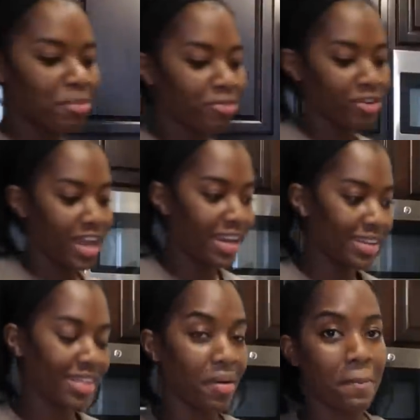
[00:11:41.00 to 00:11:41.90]
I'm
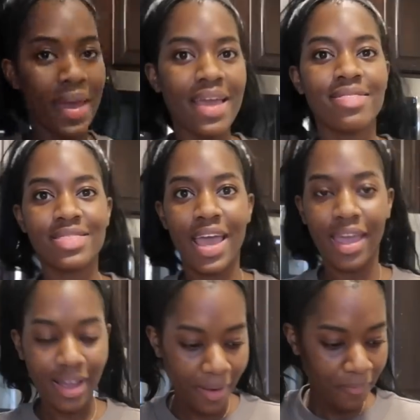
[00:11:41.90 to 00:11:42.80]
forgetting like the main
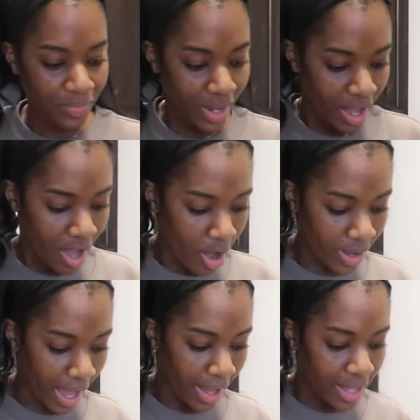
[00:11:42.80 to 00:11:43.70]
thing.
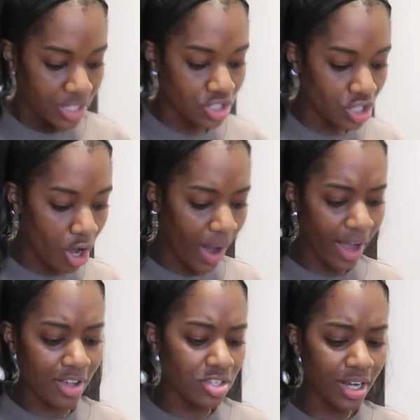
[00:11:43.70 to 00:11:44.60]
Okay, so
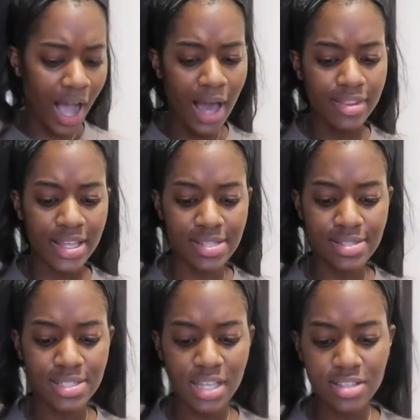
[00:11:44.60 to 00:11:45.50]
I also got this
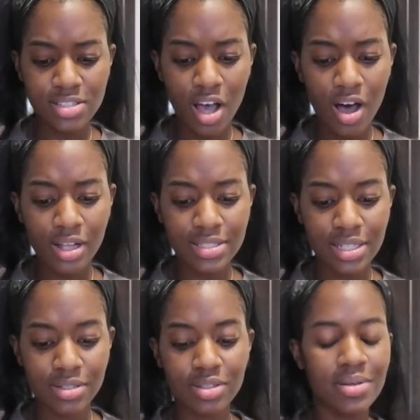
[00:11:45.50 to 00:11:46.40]
sea salt
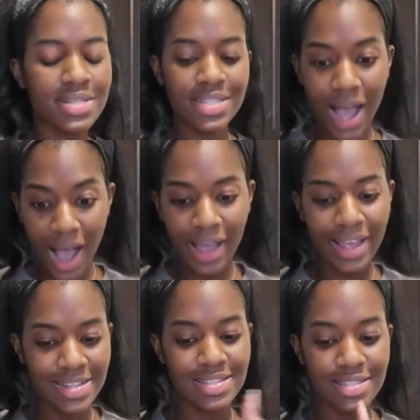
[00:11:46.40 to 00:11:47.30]
sky
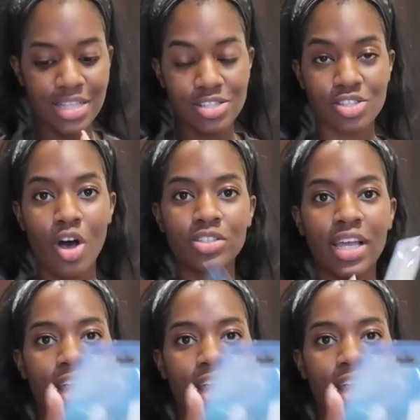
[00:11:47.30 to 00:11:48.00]
and sea salt